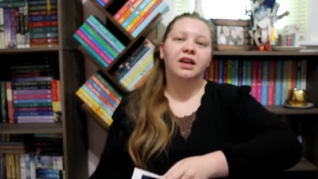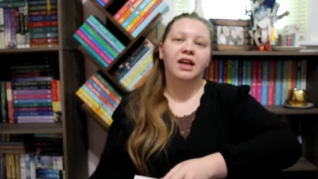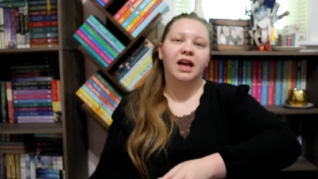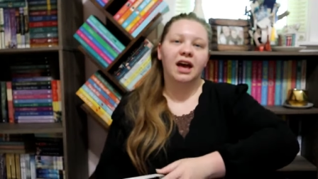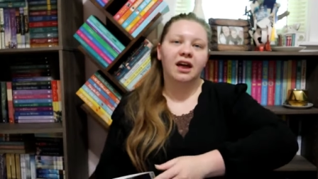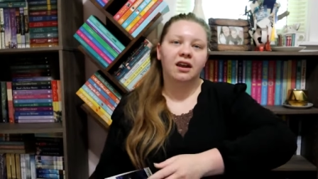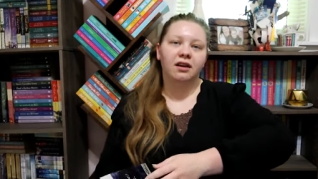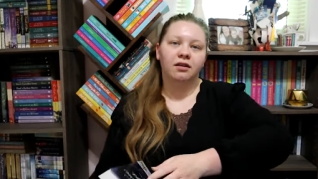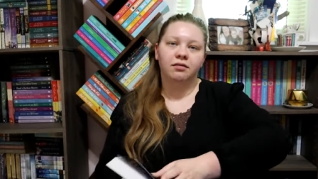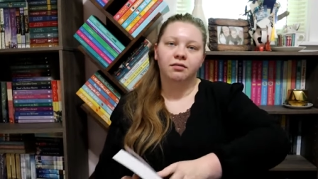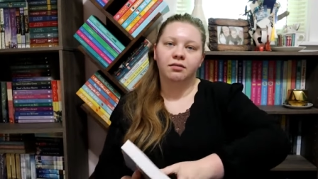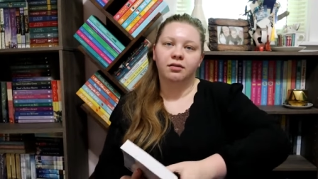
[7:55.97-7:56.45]

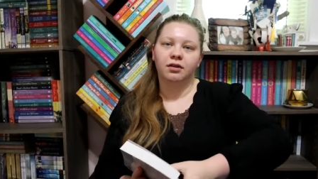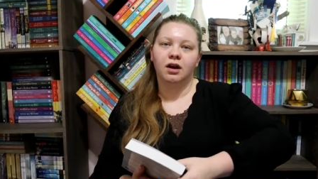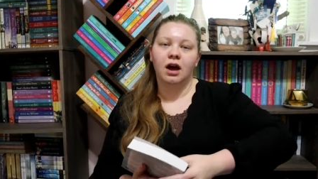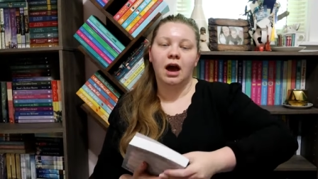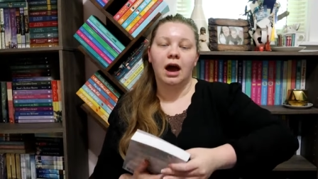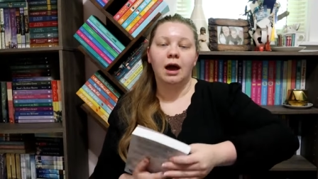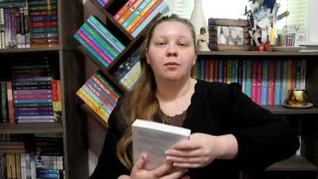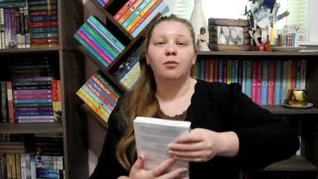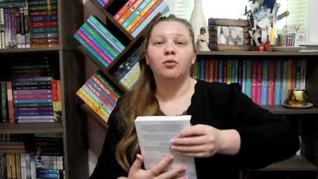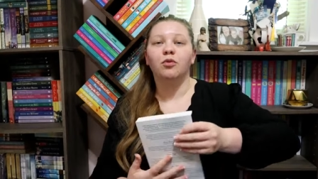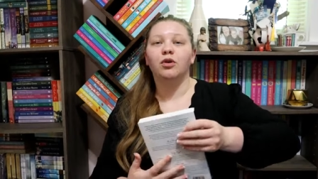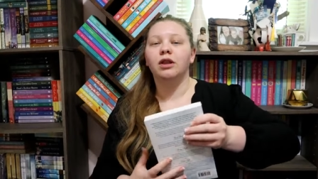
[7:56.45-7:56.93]
Again,
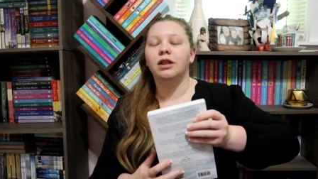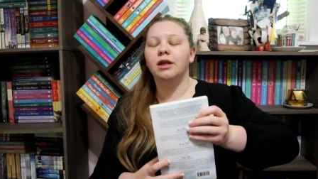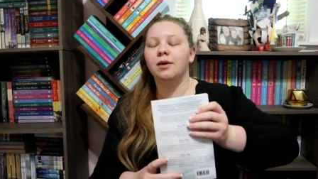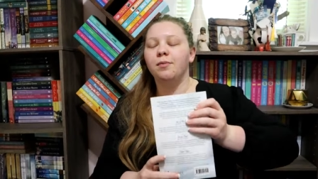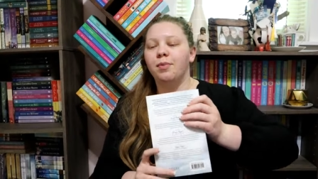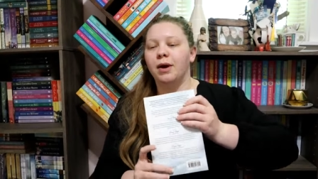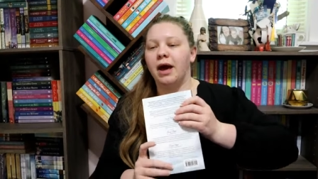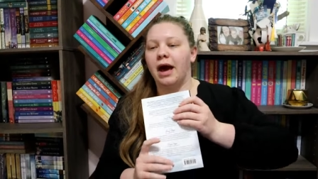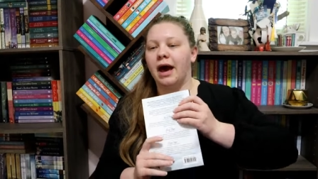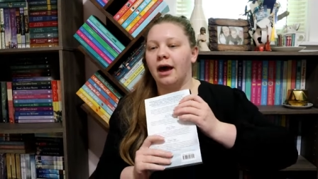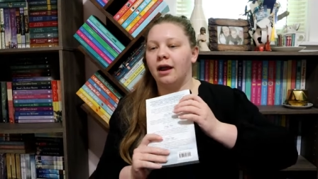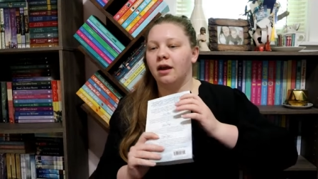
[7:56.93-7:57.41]
I'm
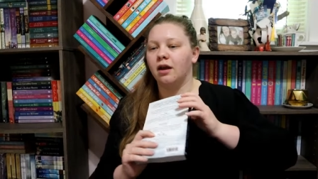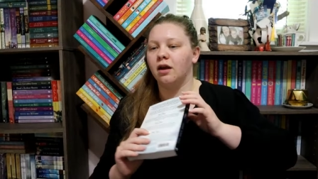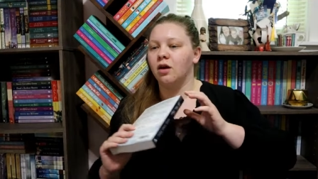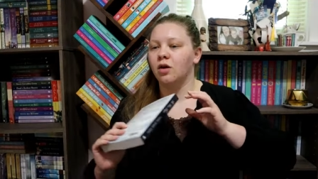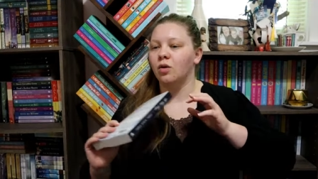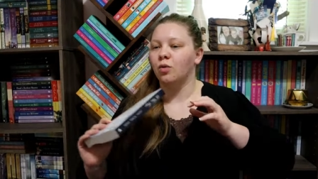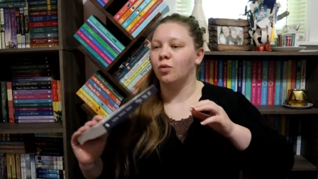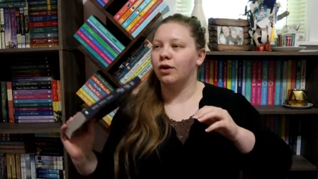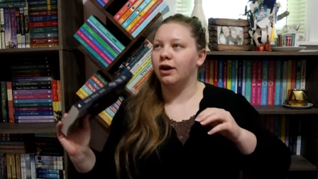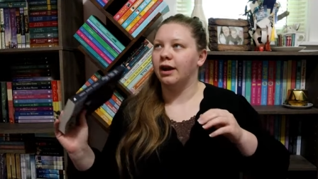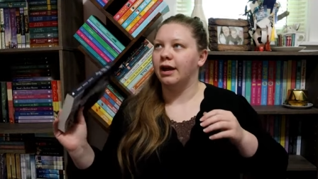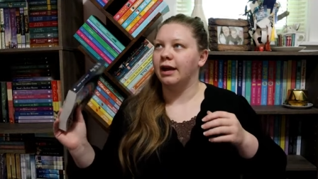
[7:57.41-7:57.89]
really bad
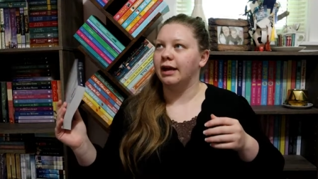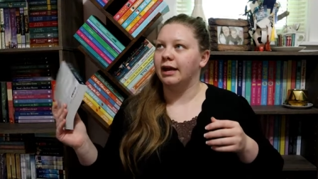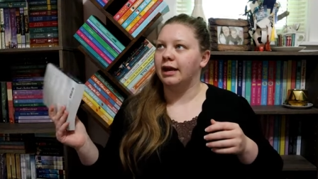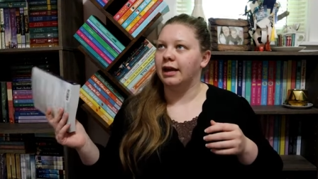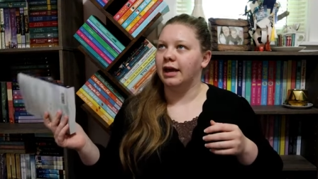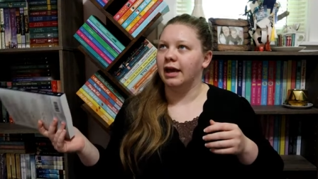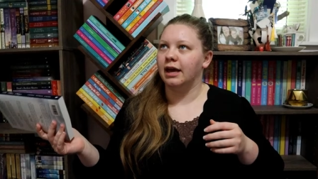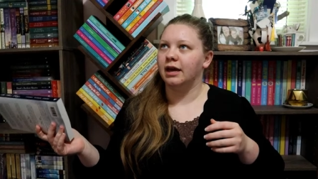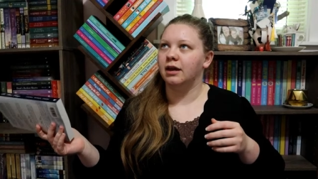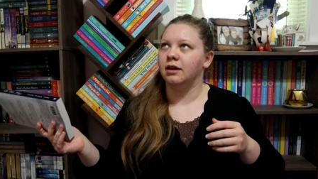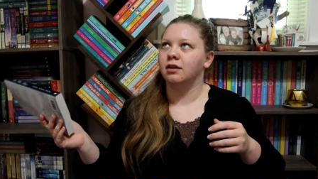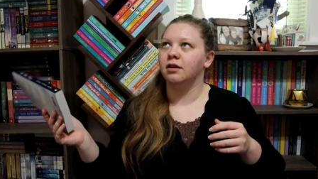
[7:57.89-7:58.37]
when I
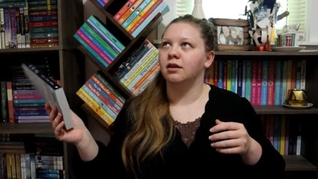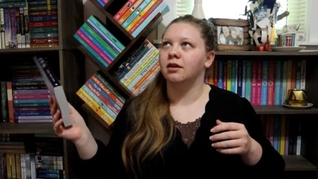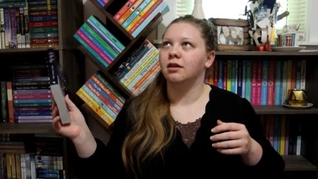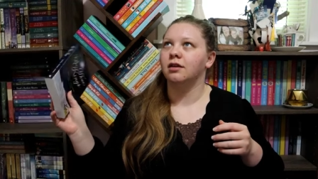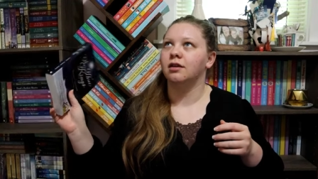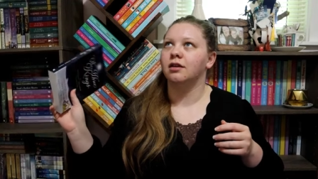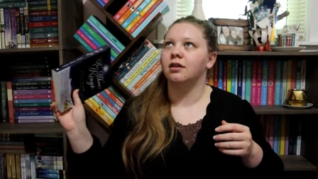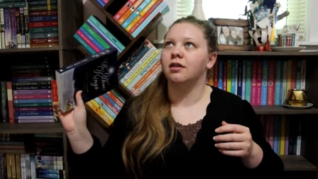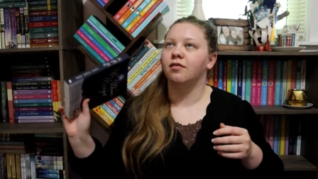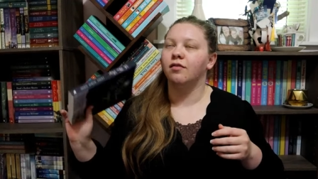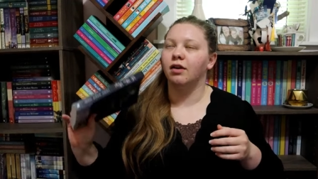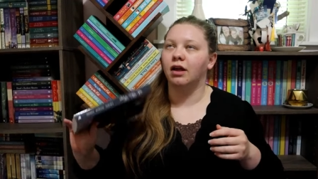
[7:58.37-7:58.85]
get
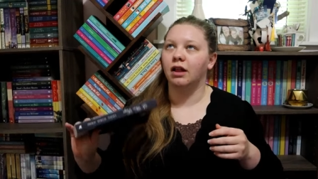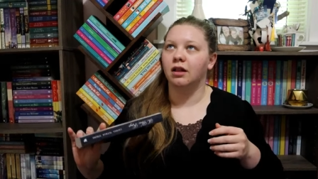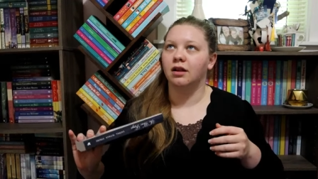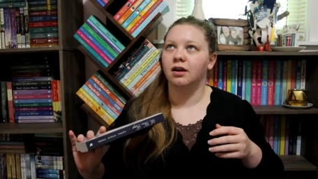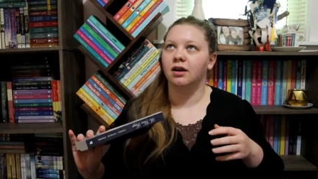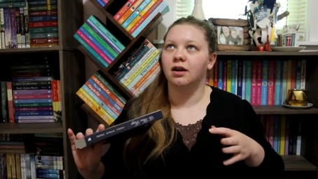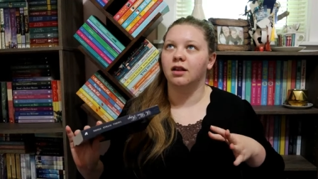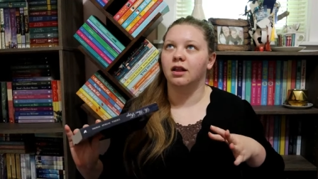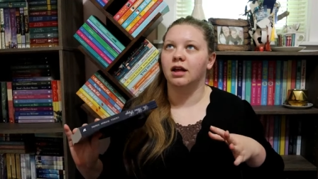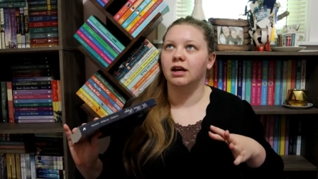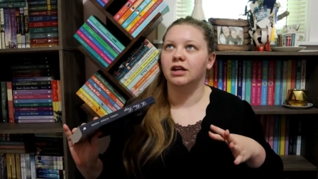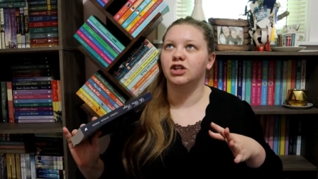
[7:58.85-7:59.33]

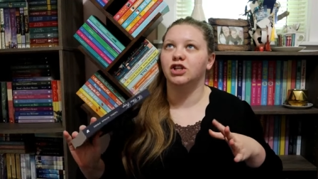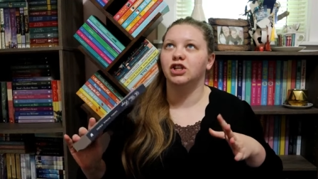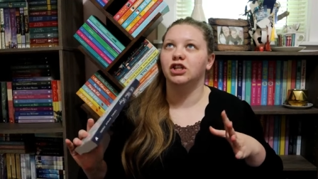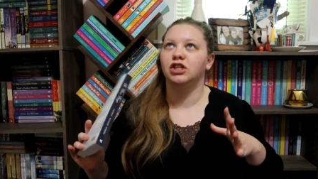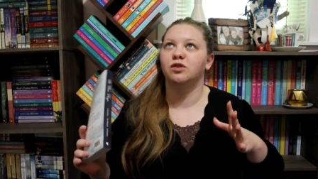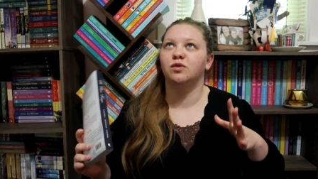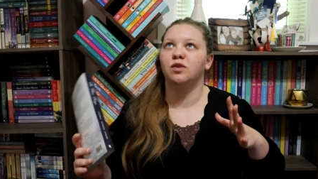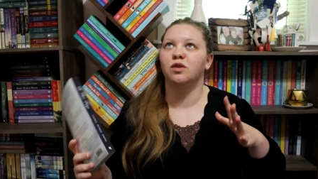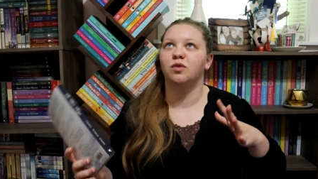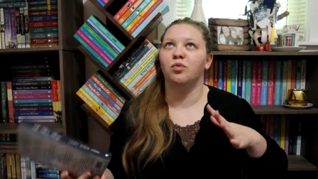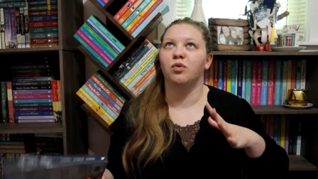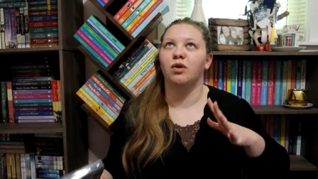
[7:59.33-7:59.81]
novella
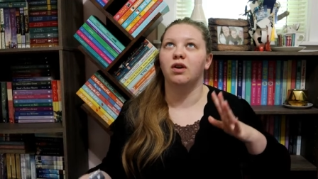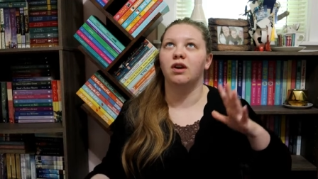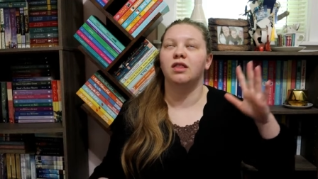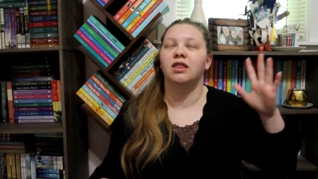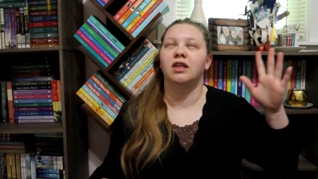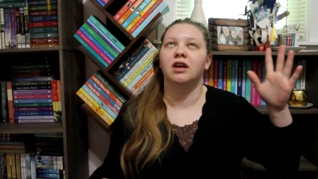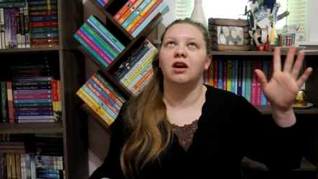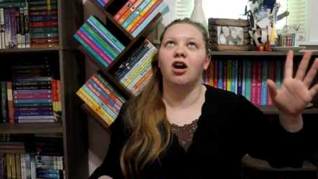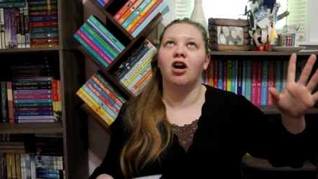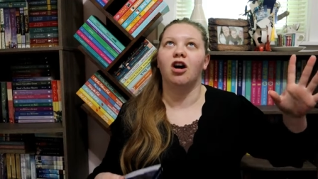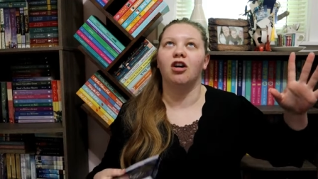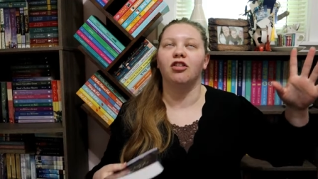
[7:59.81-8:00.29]
collections with one
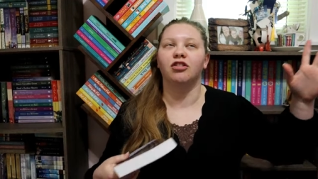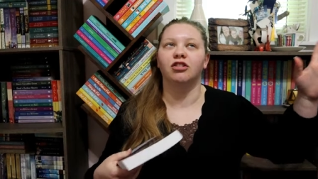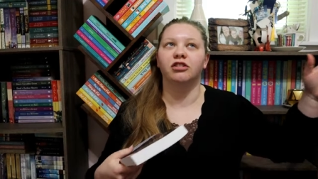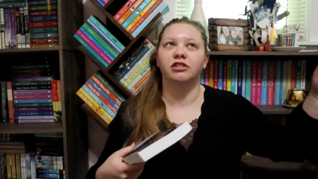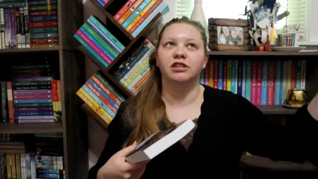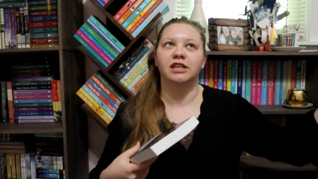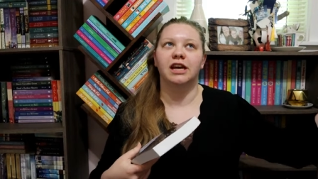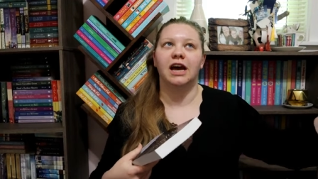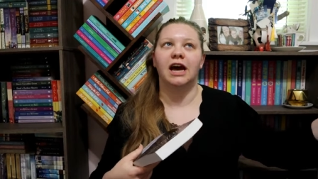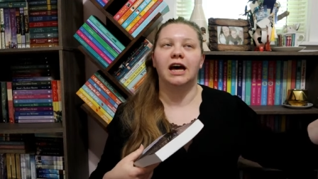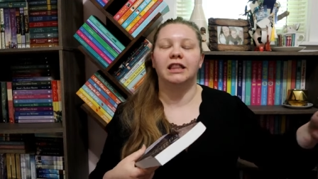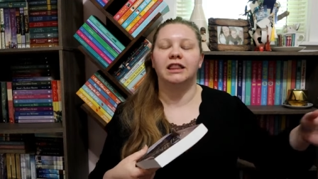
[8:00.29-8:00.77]
of the
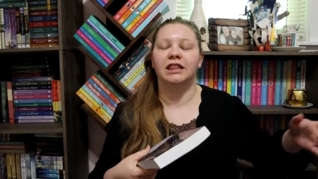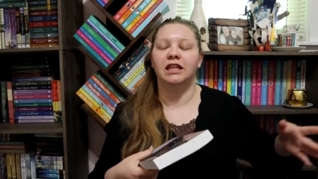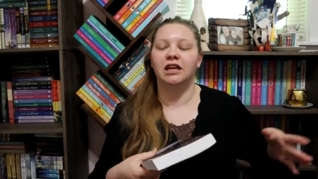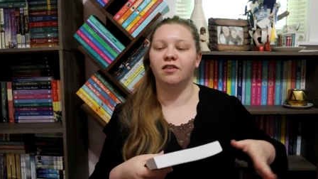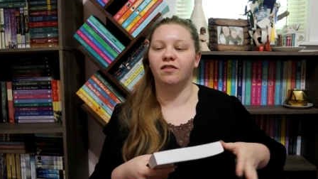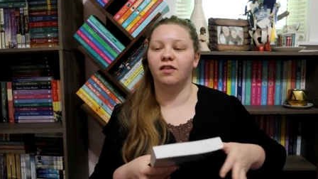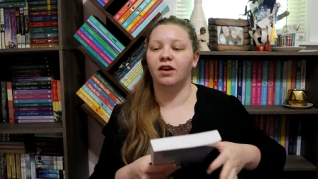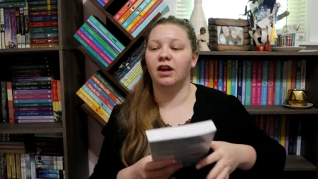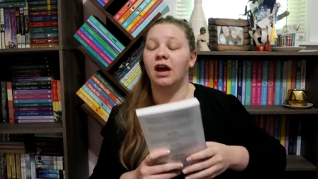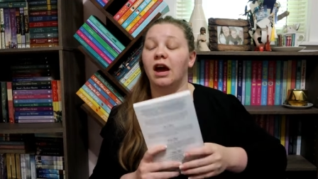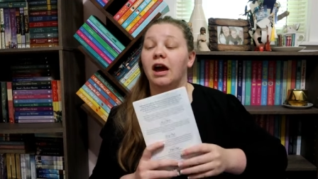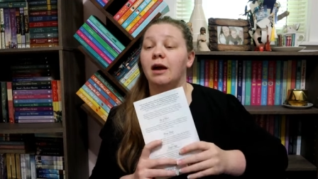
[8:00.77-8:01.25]
authors at
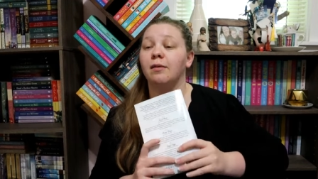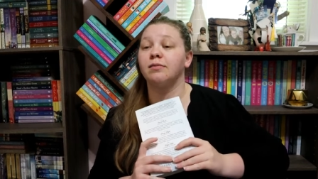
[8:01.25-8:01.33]
the event.